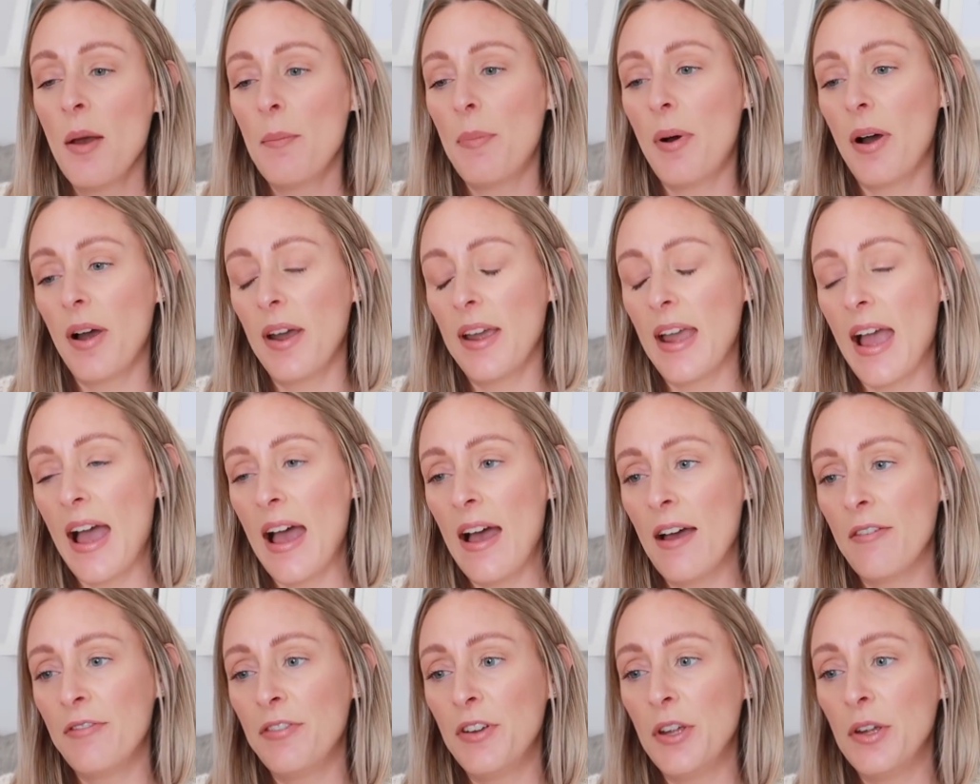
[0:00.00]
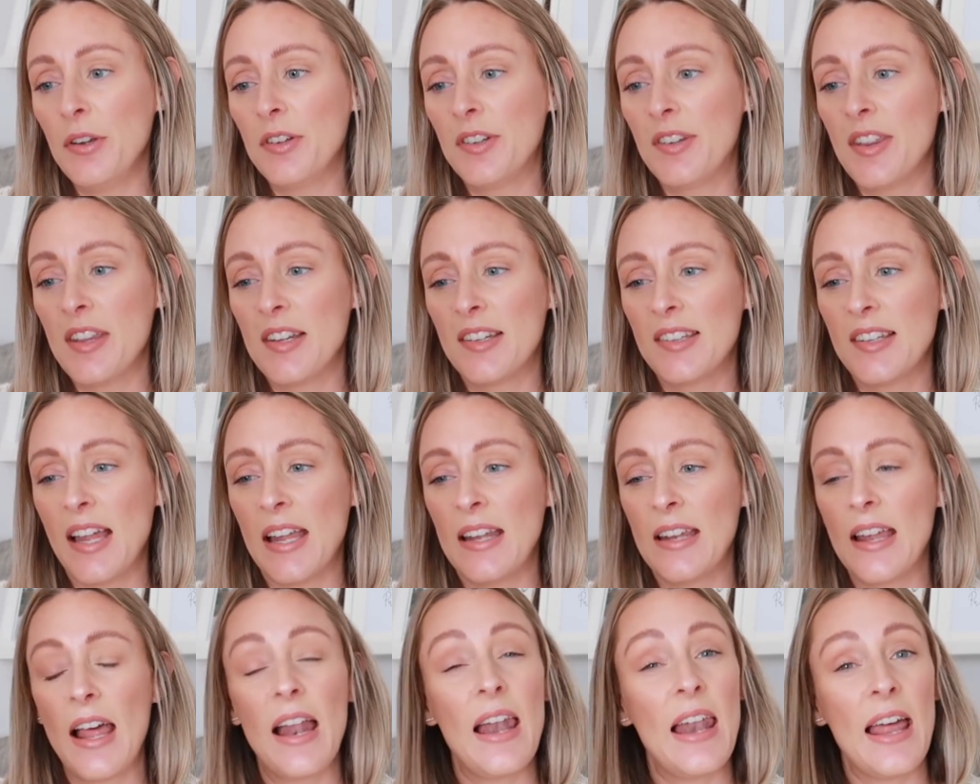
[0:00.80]
but I have used the
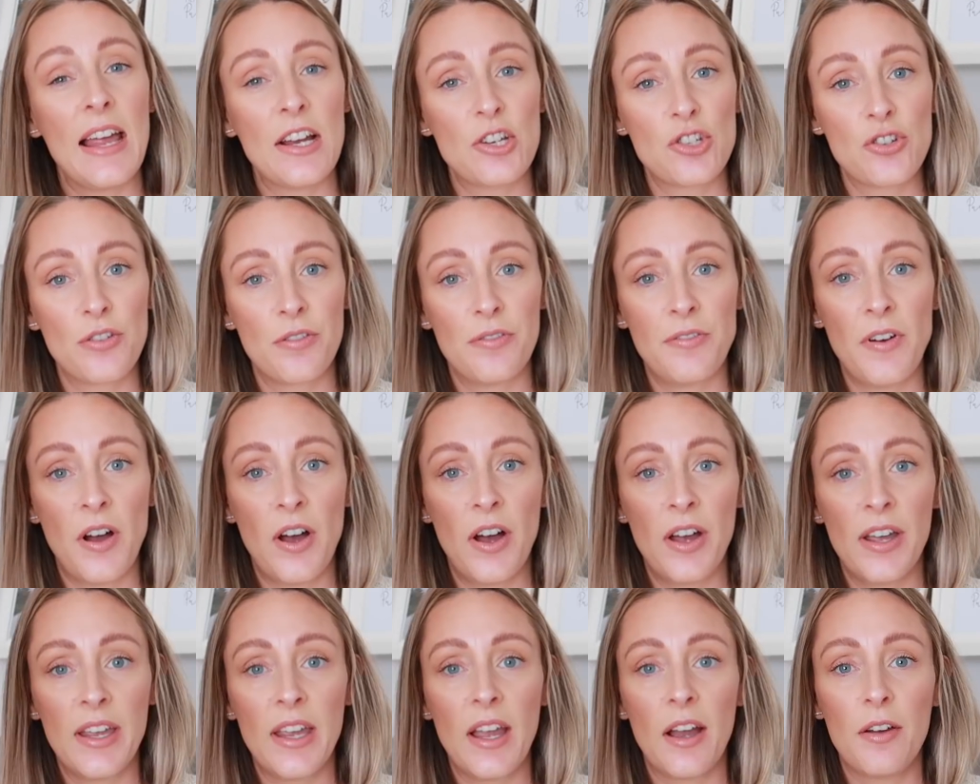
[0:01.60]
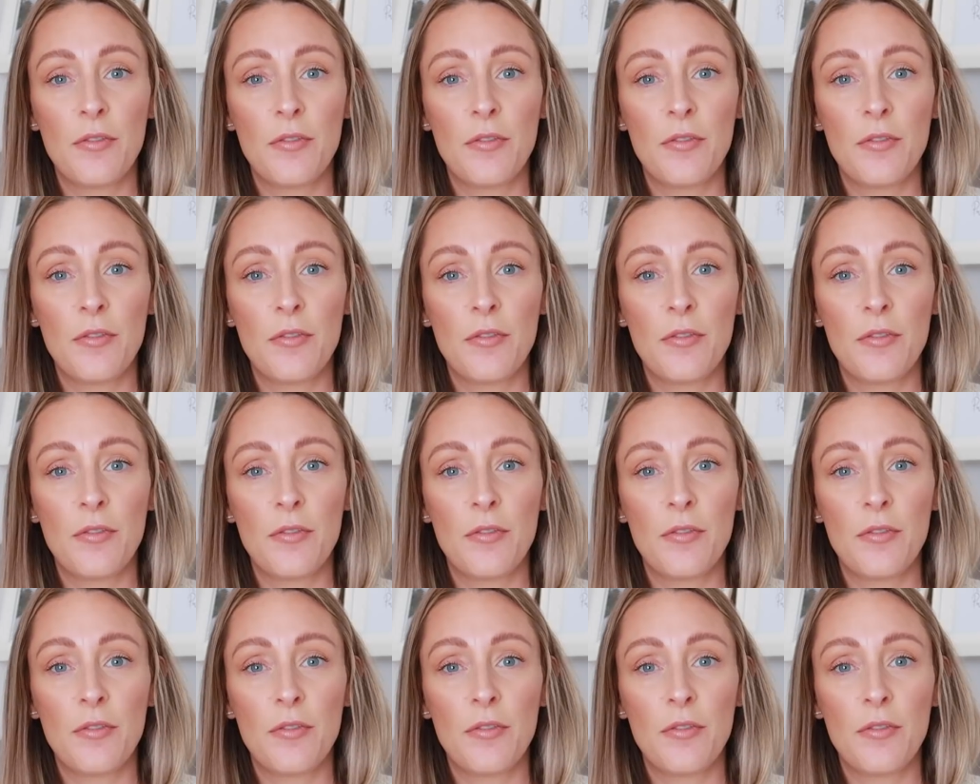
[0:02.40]
scent Electrify.